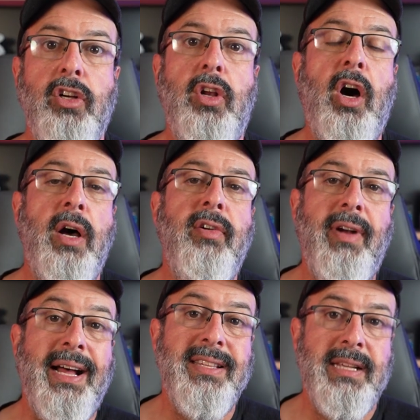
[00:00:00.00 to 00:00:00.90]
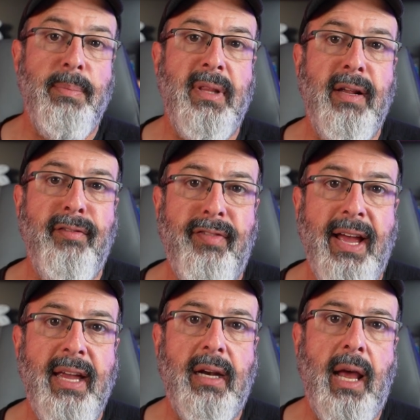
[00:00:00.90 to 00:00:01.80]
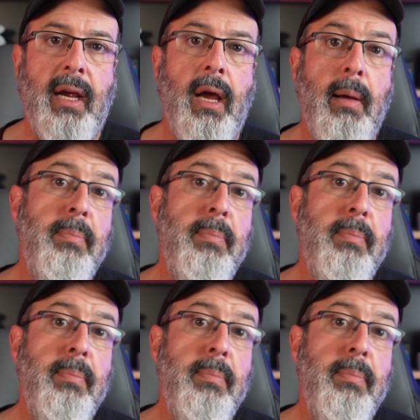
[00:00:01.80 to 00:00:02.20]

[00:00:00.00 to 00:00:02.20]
Don't write something vague like